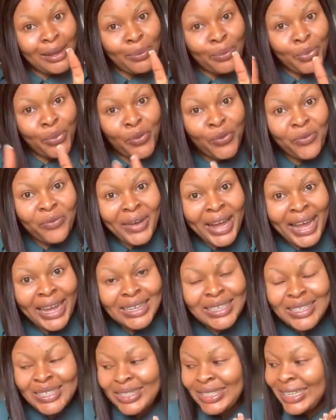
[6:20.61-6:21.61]

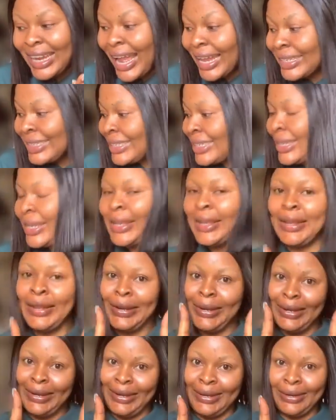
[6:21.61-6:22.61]
provides that.
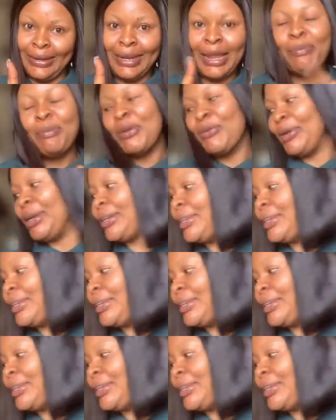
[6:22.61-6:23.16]
Let me read.